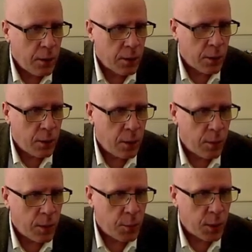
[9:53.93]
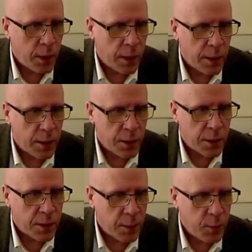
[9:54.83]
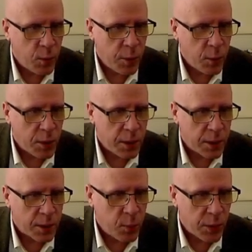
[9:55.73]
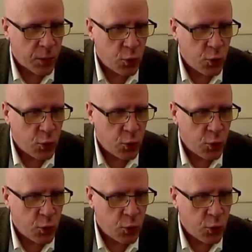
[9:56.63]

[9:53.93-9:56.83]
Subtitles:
So what I'm looking at here is example 1.6.2.